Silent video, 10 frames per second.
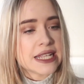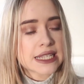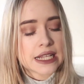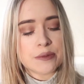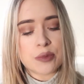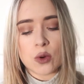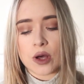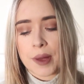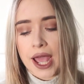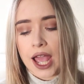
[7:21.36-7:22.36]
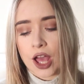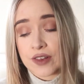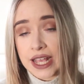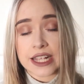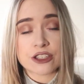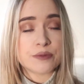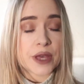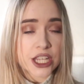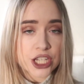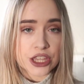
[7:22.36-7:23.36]
basically bought a pair of leggings from
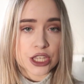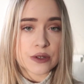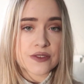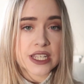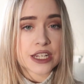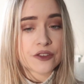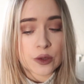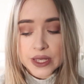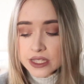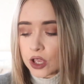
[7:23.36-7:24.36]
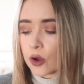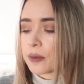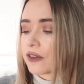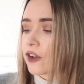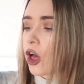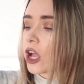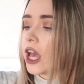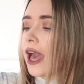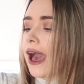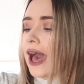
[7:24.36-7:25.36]
Bershka that you would have seen a few weeks ago on my vlog,
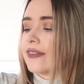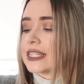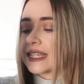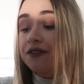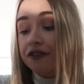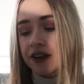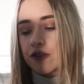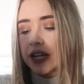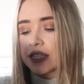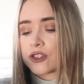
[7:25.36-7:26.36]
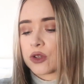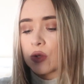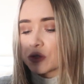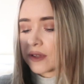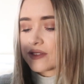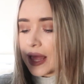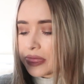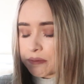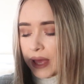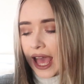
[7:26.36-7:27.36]
and they didn't fit right at all, so I've
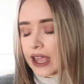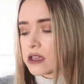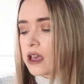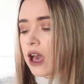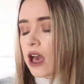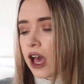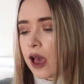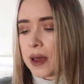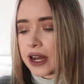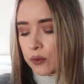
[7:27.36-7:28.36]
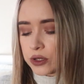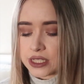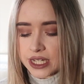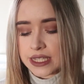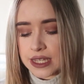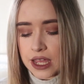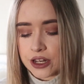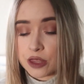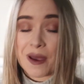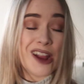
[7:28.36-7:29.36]
sent them back, and I wanted
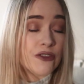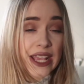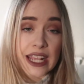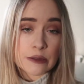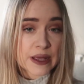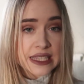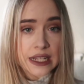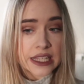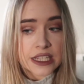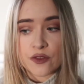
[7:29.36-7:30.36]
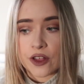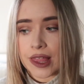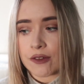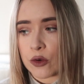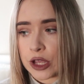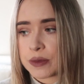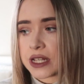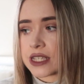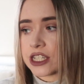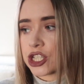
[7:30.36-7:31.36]
another pair of leggings basically to fill that void,
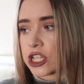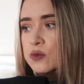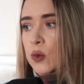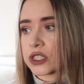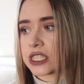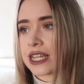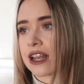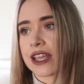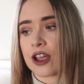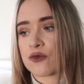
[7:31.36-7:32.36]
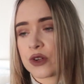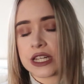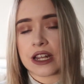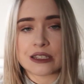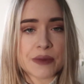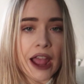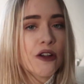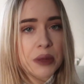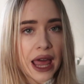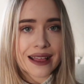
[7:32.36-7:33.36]
because I just wanted like a really nice
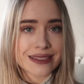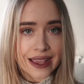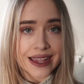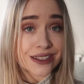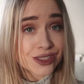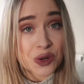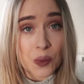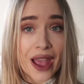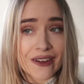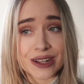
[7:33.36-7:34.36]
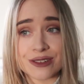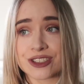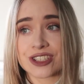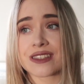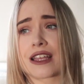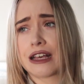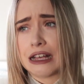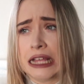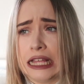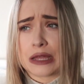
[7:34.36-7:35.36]
pair of black leggings to wear, and I was just like,
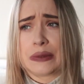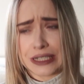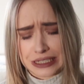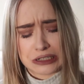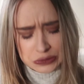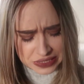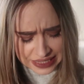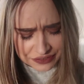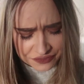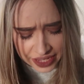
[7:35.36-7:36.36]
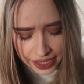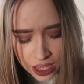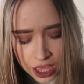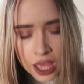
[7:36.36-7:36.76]
oh, I wish those ones had fit.